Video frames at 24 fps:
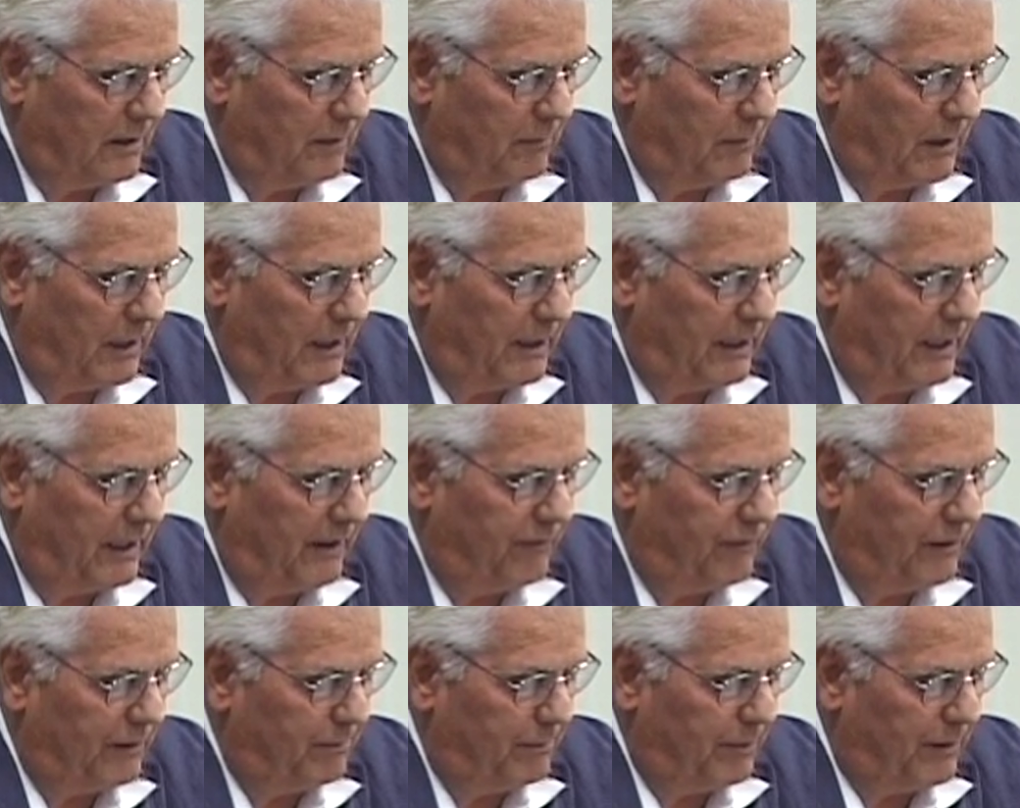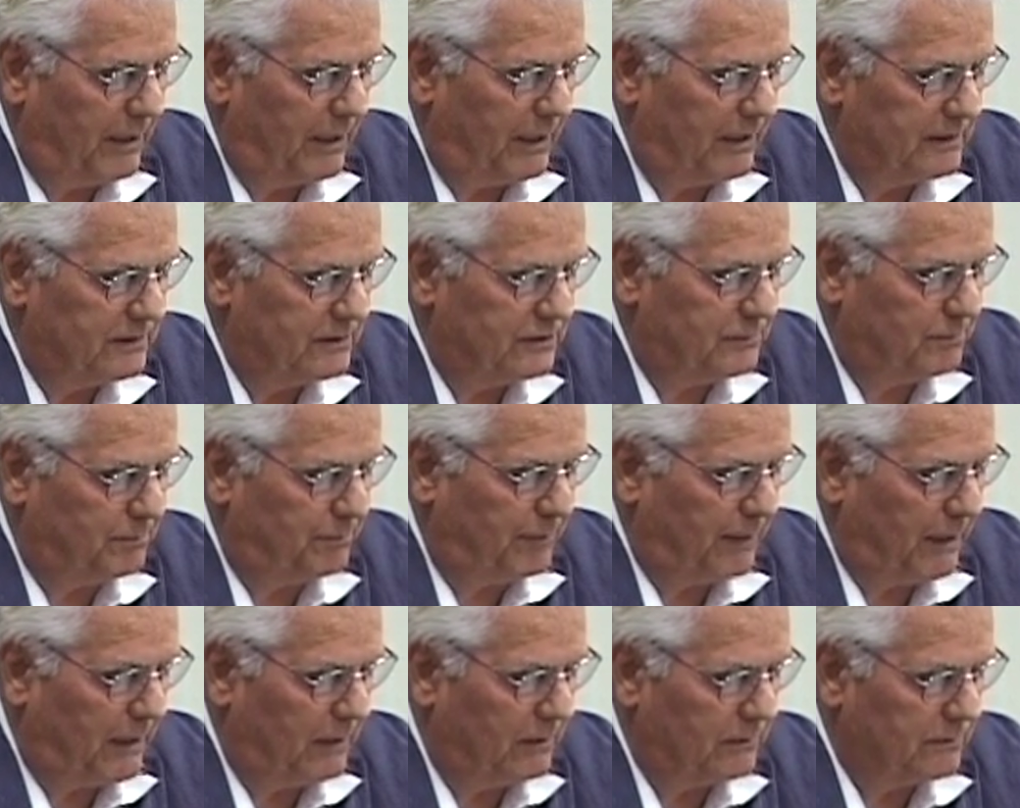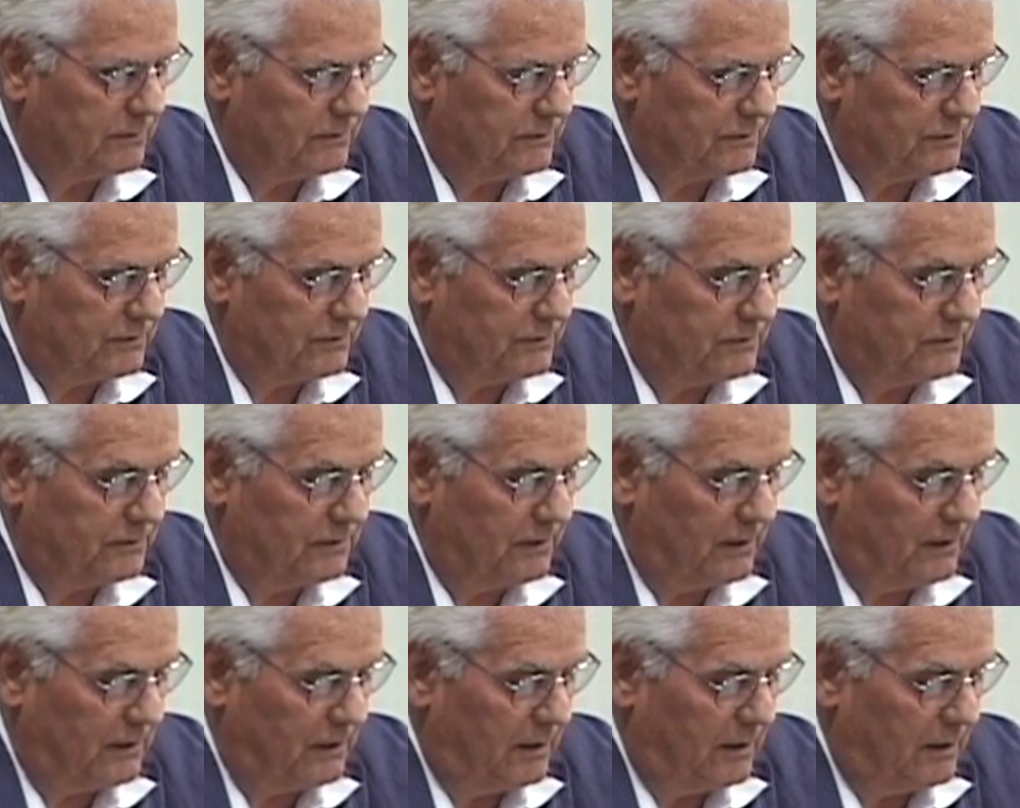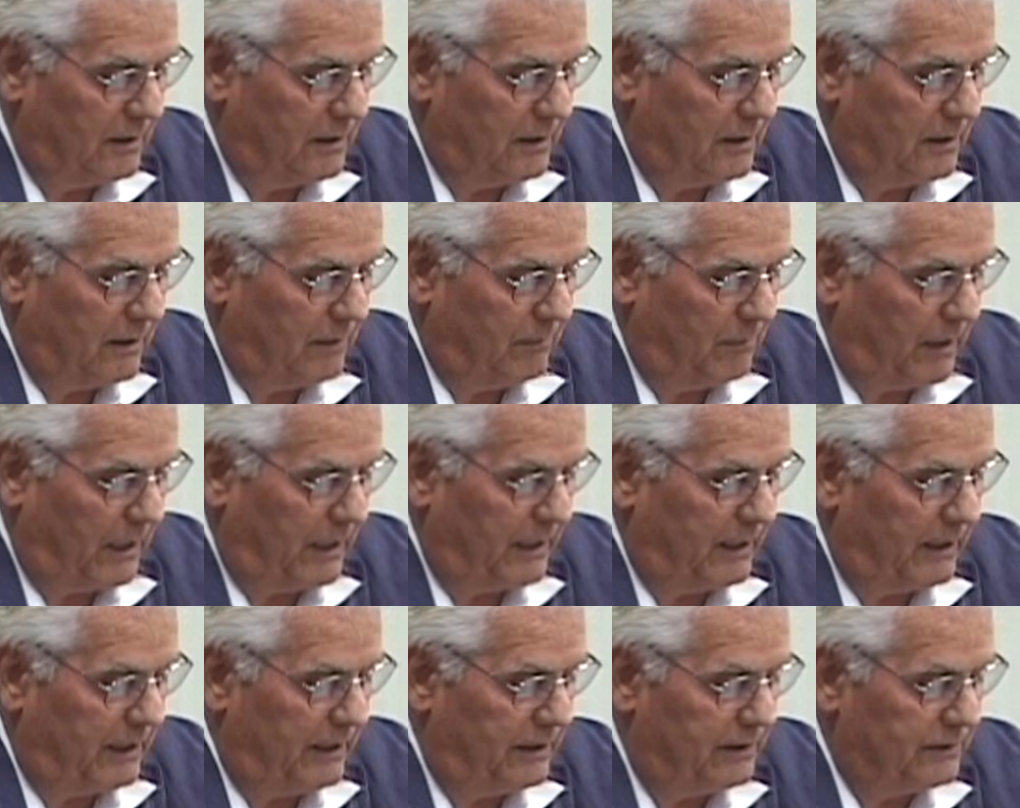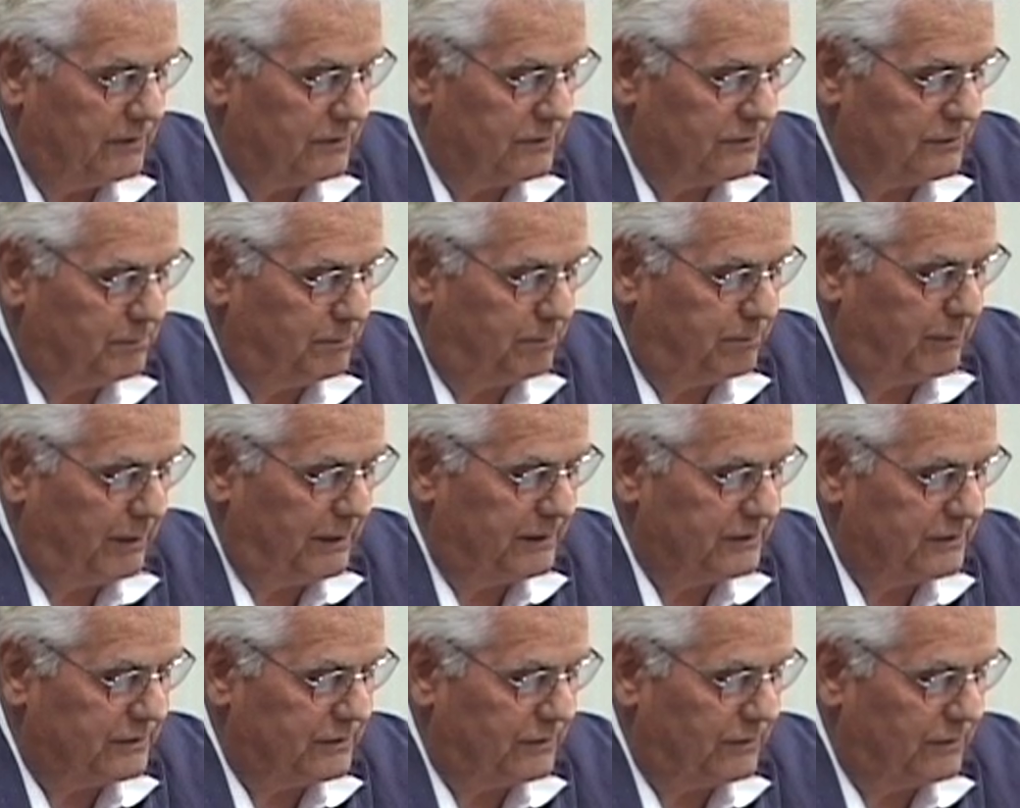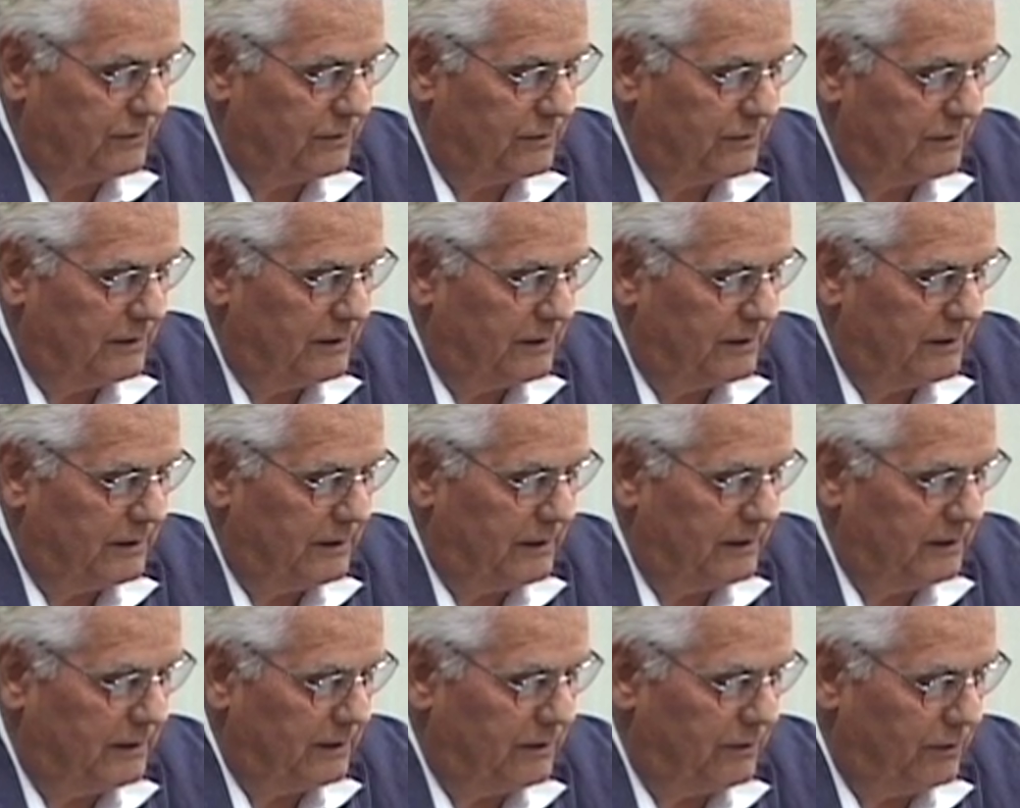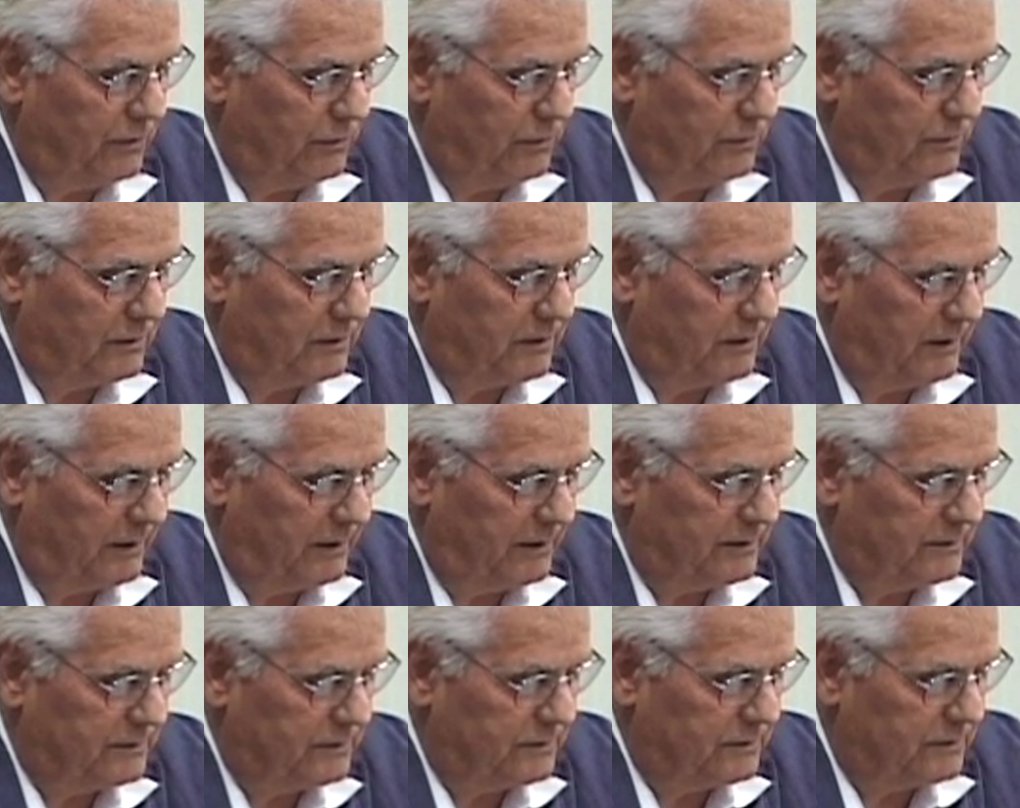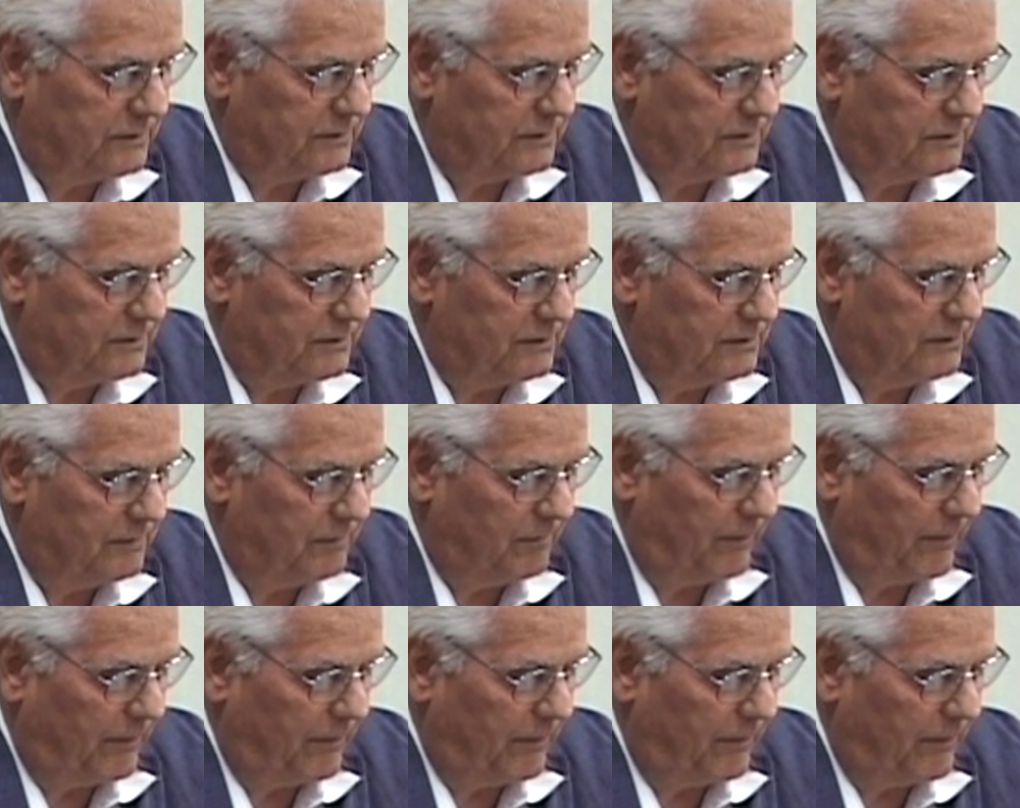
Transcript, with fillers: My heavy pads bounce, my heels blister in the new cleats.